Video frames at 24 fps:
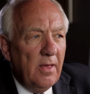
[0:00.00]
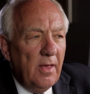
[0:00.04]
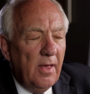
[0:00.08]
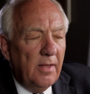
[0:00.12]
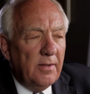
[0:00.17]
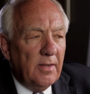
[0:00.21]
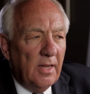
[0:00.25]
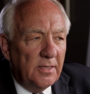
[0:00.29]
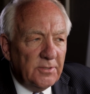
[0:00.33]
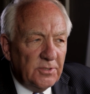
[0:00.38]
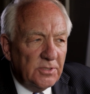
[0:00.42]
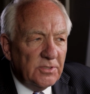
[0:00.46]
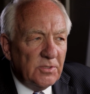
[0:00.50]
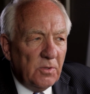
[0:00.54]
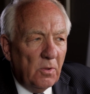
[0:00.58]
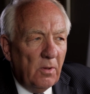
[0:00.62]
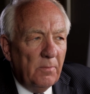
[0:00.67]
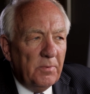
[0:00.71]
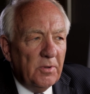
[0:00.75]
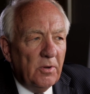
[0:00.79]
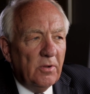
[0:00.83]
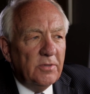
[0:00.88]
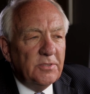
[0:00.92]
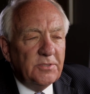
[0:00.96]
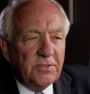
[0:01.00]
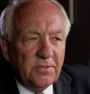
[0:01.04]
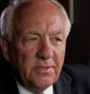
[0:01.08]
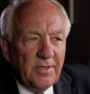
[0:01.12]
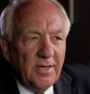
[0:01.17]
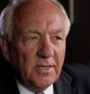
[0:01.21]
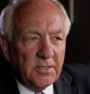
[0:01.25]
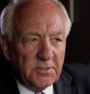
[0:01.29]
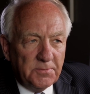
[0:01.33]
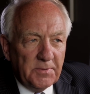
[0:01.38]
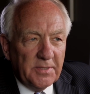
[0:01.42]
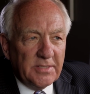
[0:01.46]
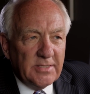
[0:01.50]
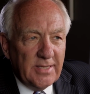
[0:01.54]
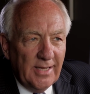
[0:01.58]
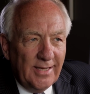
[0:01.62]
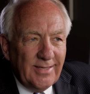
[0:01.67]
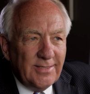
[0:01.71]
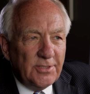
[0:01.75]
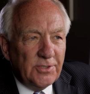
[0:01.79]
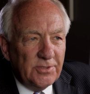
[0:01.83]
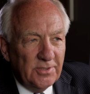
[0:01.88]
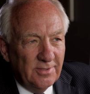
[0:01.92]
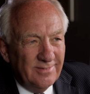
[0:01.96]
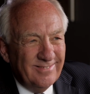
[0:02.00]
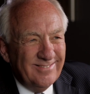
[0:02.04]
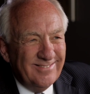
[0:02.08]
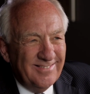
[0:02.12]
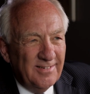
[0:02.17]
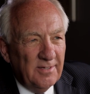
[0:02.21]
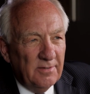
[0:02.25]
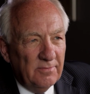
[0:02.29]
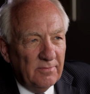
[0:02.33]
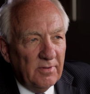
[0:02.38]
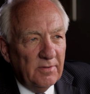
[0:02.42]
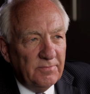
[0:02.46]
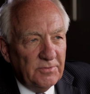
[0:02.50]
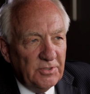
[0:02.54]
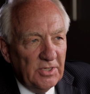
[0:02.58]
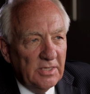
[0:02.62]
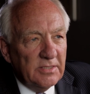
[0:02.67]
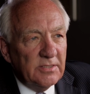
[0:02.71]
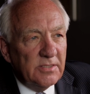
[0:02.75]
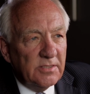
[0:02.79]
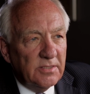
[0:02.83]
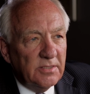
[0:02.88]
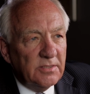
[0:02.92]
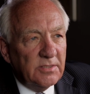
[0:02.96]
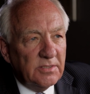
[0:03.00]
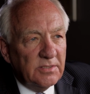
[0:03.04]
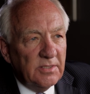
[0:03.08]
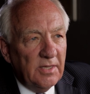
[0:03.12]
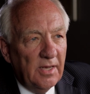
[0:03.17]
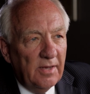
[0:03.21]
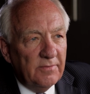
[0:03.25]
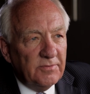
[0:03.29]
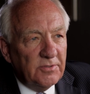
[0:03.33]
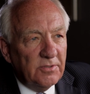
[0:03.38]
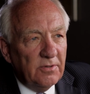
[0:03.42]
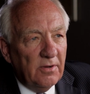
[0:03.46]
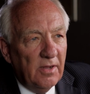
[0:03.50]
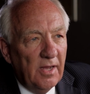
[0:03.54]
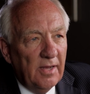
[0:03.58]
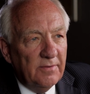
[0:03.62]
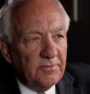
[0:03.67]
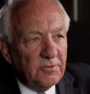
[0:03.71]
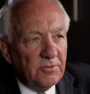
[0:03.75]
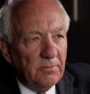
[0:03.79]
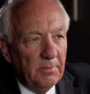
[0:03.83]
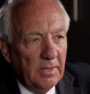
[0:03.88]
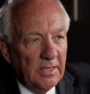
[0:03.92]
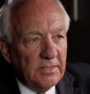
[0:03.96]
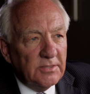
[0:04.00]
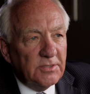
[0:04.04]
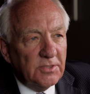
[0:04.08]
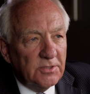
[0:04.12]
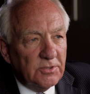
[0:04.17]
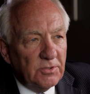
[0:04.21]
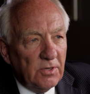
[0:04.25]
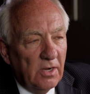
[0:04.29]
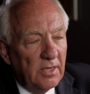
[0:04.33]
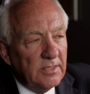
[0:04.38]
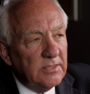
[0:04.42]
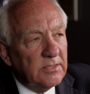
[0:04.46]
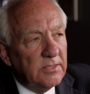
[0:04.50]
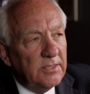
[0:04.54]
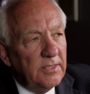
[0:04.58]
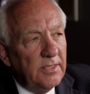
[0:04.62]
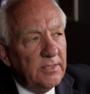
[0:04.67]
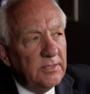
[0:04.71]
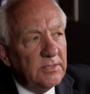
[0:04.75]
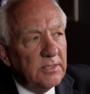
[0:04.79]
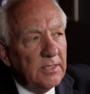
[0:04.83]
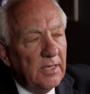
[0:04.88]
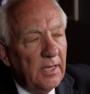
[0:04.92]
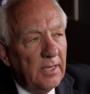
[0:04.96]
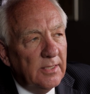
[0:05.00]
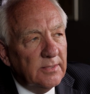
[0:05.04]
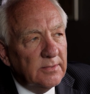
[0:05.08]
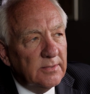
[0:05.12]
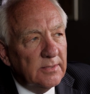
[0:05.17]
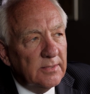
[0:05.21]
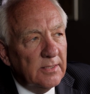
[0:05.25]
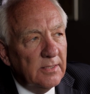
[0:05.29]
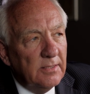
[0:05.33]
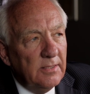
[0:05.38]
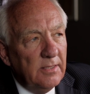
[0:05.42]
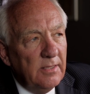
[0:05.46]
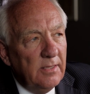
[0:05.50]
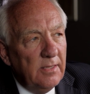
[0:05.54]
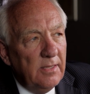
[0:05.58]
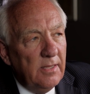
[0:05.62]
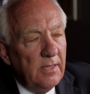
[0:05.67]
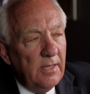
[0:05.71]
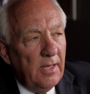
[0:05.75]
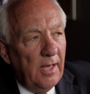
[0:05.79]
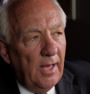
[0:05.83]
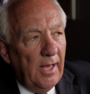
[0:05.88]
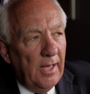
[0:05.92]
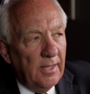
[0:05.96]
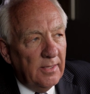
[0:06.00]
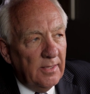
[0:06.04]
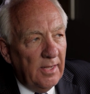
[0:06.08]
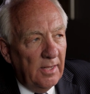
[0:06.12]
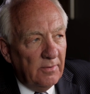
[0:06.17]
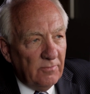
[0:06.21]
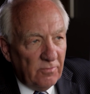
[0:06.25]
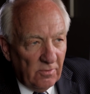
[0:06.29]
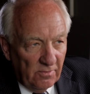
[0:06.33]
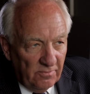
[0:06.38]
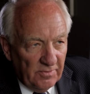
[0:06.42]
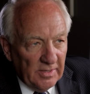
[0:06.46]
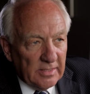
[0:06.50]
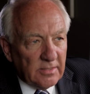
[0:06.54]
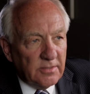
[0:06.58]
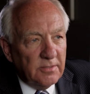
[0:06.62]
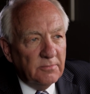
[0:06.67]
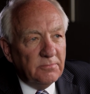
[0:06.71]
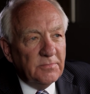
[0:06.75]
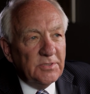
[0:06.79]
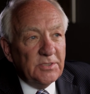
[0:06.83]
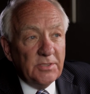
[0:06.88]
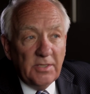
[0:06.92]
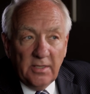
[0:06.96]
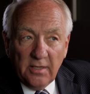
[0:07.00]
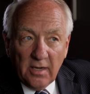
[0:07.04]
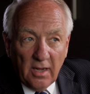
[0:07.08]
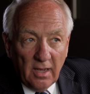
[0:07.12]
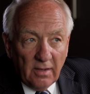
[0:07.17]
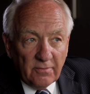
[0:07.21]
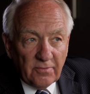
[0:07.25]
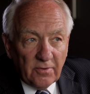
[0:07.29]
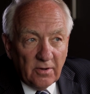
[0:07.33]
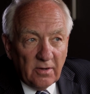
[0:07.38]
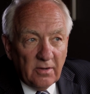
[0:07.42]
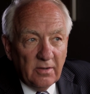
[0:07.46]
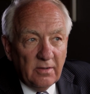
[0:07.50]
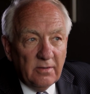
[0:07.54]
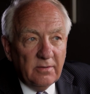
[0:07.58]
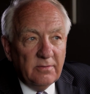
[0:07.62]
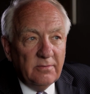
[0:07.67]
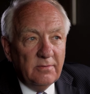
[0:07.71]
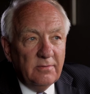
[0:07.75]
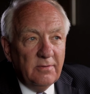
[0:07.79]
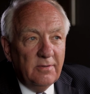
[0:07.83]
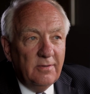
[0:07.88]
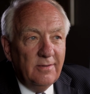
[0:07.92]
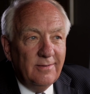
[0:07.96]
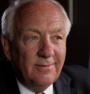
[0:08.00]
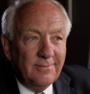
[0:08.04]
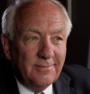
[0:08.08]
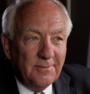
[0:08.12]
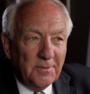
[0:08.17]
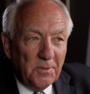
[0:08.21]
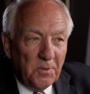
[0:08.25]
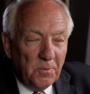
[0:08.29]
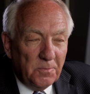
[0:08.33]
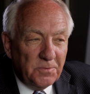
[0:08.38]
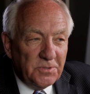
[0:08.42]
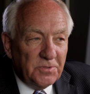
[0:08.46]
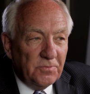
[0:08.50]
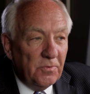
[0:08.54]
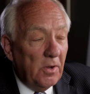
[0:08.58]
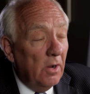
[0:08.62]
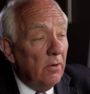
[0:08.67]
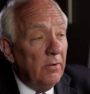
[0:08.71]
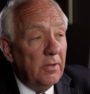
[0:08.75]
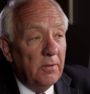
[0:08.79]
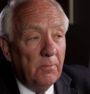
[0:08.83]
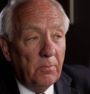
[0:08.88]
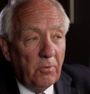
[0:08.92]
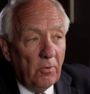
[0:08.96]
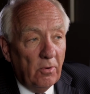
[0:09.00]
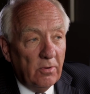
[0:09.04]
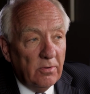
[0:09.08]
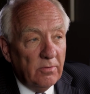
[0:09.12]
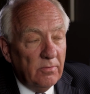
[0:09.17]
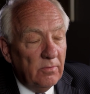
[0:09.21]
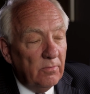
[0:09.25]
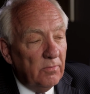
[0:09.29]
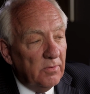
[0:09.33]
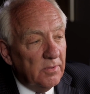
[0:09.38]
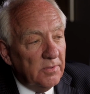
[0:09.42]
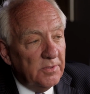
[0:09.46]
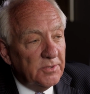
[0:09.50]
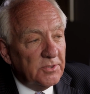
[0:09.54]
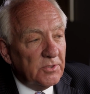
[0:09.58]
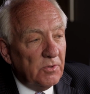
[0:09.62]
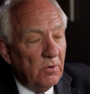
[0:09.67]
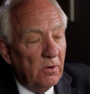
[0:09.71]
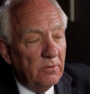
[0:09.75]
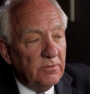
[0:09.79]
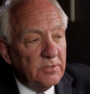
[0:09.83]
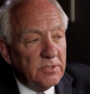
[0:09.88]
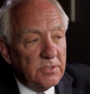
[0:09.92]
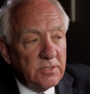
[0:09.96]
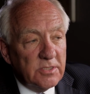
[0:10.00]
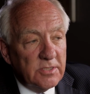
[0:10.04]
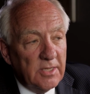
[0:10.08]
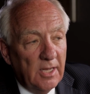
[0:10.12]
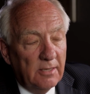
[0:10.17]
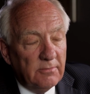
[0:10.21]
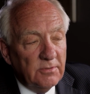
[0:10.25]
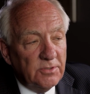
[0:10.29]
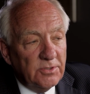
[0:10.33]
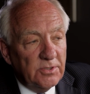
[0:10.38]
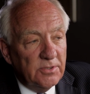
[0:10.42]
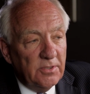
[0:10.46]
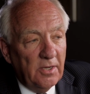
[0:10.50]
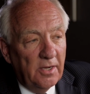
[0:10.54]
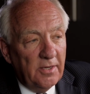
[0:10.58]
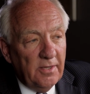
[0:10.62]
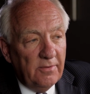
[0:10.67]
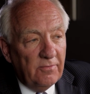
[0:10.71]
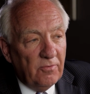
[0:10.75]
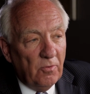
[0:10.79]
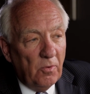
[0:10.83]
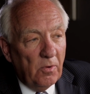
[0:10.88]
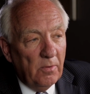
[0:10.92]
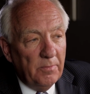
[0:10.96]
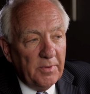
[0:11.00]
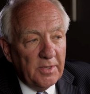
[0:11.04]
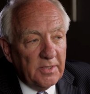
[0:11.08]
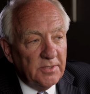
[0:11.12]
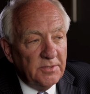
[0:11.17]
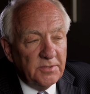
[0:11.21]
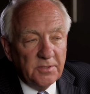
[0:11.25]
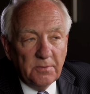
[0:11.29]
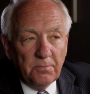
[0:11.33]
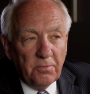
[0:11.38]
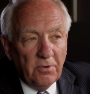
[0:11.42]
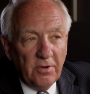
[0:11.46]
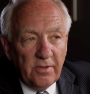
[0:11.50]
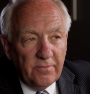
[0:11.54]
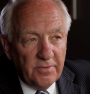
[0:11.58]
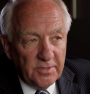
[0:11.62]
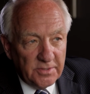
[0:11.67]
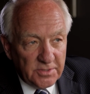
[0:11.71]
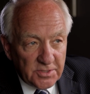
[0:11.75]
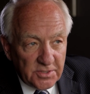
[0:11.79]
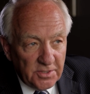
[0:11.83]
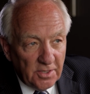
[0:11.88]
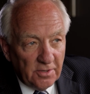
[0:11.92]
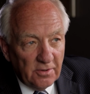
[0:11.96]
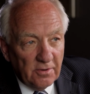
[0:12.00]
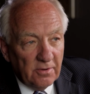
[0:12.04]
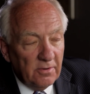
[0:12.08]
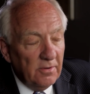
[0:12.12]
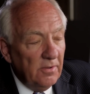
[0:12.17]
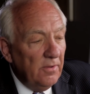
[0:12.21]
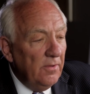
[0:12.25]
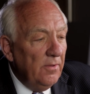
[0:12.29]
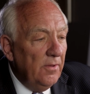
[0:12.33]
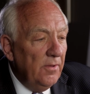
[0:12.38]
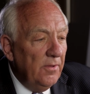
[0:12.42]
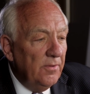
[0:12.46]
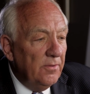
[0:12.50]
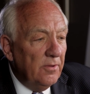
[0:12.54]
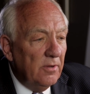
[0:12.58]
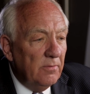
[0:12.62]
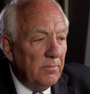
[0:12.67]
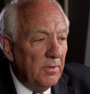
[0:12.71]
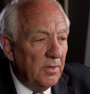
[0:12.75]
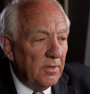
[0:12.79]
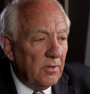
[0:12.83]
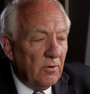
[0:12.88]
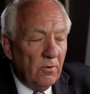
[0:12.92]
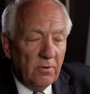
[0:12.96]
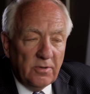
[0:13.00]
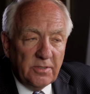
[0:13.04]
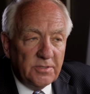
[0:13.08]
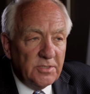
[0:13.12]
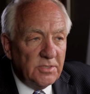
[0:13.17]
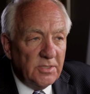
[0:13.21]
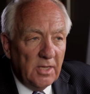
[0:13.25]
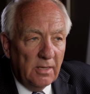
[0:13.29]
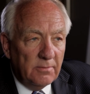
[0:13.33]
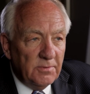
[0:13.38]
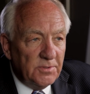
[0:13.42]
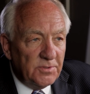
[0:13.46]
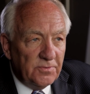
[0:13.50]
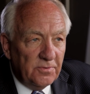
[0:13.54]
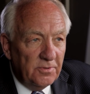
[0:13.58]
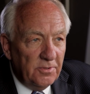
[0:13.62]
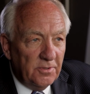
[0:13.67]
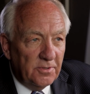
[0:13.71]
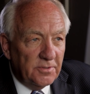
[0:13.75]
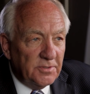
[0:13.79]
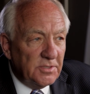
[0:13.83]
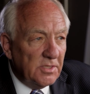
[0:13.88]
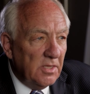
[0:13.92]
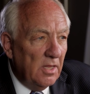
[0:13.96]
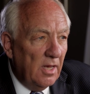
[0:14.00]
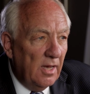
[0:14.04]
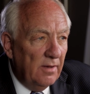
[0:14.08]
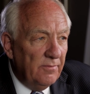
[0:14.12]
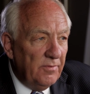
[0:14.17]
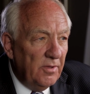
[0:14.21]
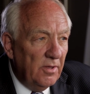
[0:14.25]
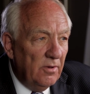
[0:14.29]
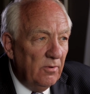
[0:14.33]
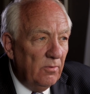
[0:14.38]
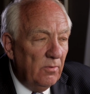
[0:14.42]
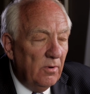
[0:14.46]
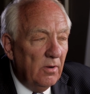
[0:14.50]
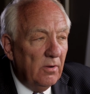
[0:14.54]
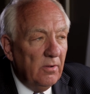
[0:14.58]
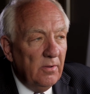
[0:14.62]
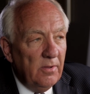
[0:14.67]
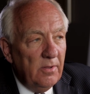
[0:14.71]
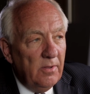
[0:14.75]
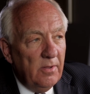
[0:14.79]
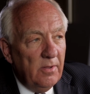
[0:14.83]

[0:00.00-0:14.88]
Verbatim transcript: not just law, but also the expectation of, of justice after, after mass atrocities, and, and, and for victims in Africa uh, it was very important when this court was established in 94 because the previous year there had been a court established for Yugoslavia where